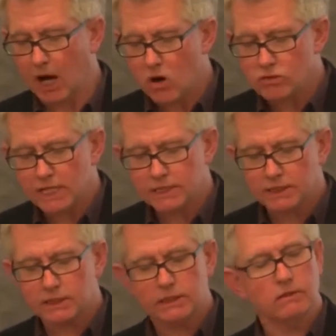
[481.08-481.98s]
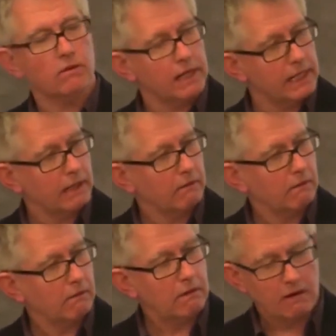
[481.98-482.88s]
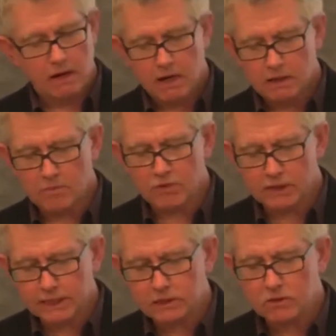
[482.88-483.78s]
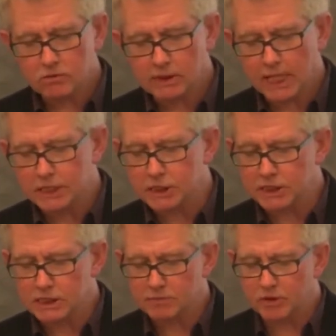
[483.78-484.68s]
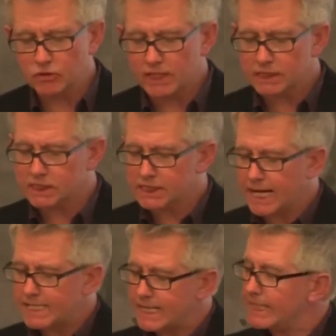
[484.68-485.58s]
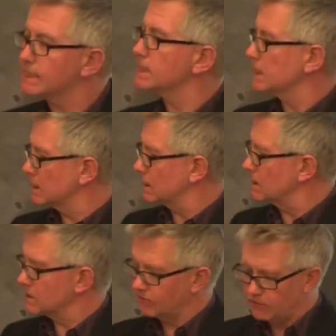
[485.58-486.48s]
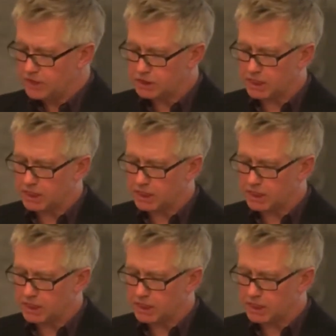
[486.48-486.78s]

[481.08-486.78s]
only to the degree the political relations between state and citizens feature,